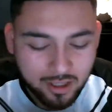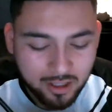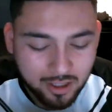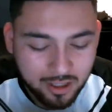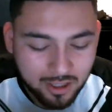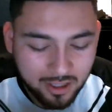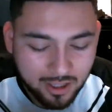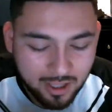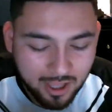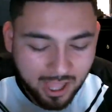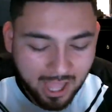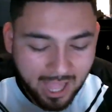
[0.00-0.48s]

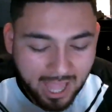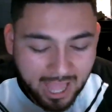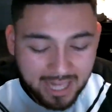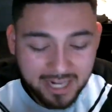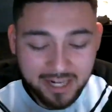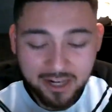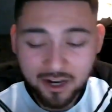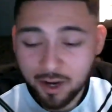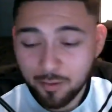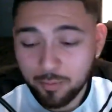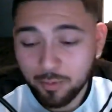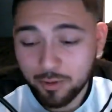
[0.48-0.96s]
had an
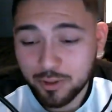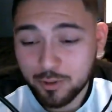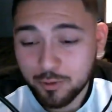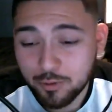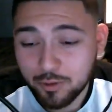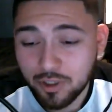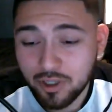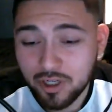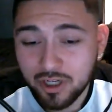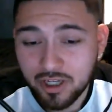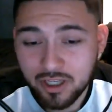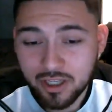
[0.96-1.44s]

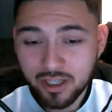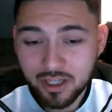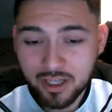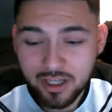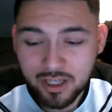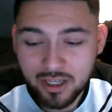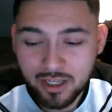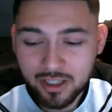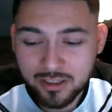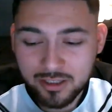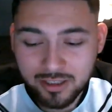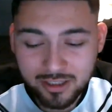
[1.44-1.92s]
opportunity
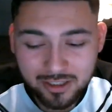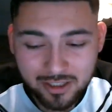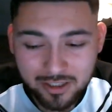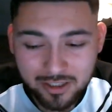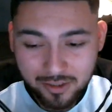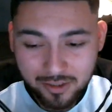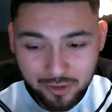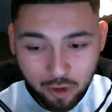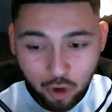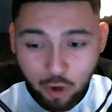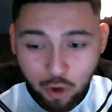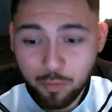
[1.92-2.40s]
to just
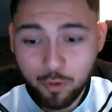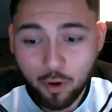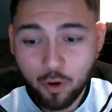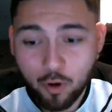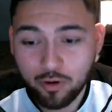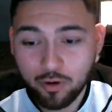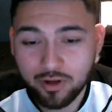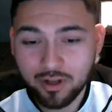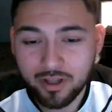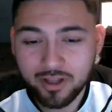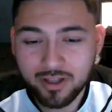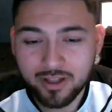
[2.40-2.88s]

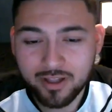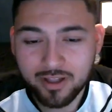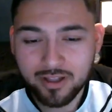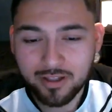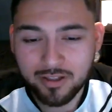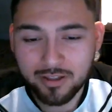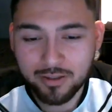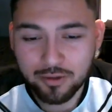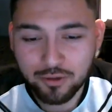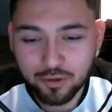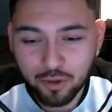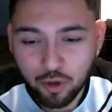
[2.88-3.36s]
poke
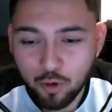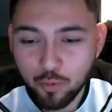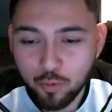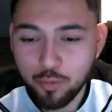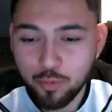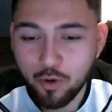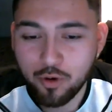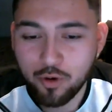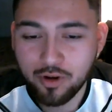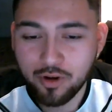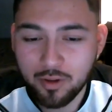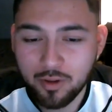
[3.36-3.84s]

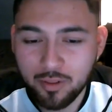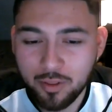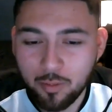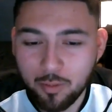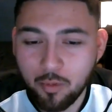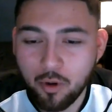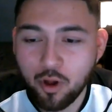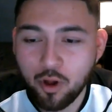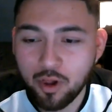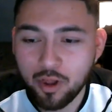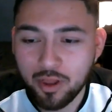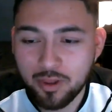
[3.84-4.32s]
the
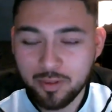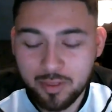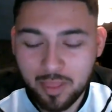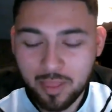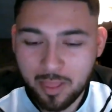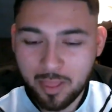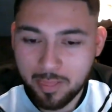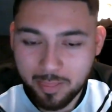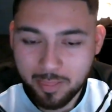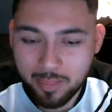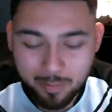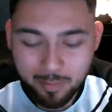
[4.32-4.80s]
ball,
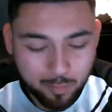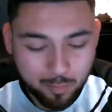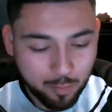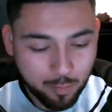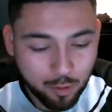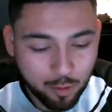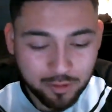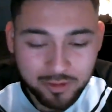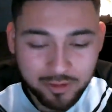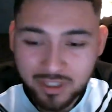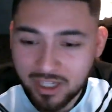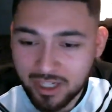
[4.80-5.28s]
and
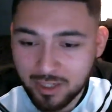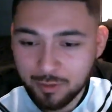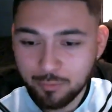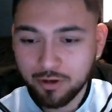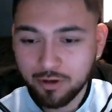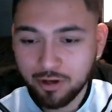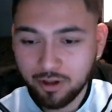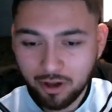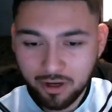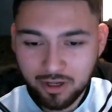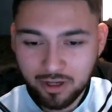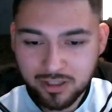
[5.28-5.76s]
most likely would have
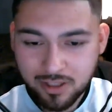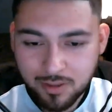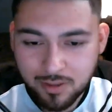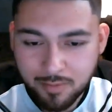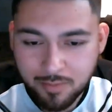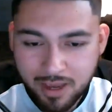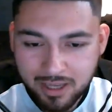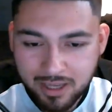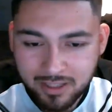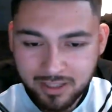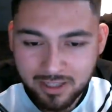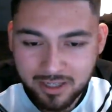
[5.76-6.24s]
gone into the
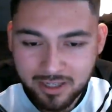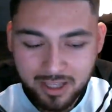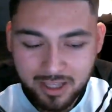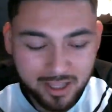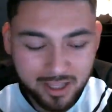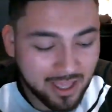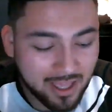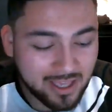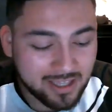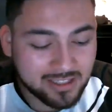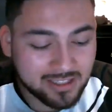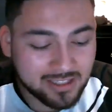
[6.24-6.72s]
back of the net.
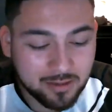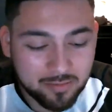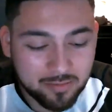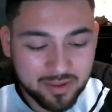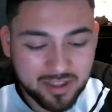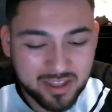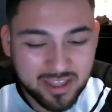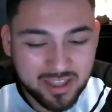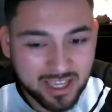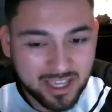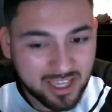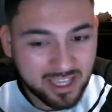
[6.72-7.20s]

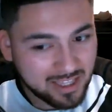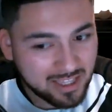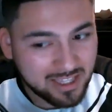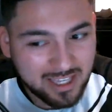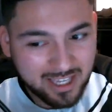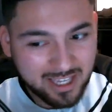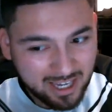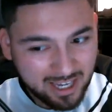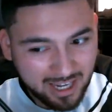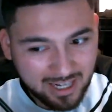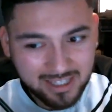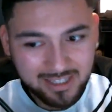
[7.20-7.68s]
Something that he
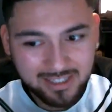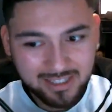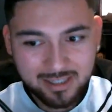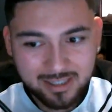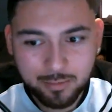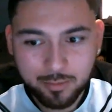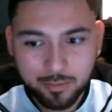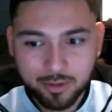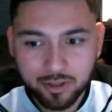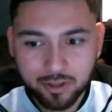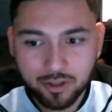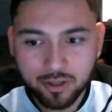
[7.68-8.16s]
did kind of
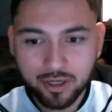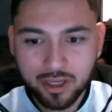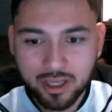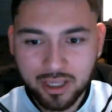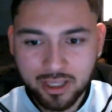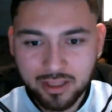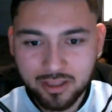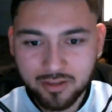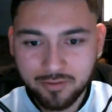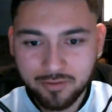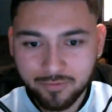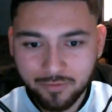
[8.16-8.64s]
similar
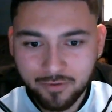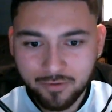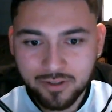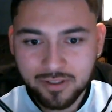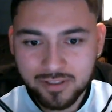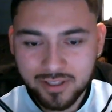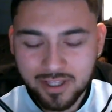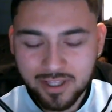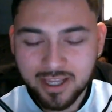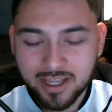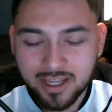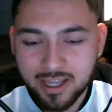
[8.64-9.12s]
in the first
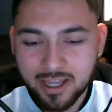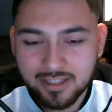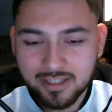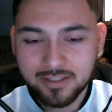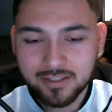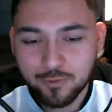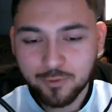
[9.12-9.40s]
leg against Cruz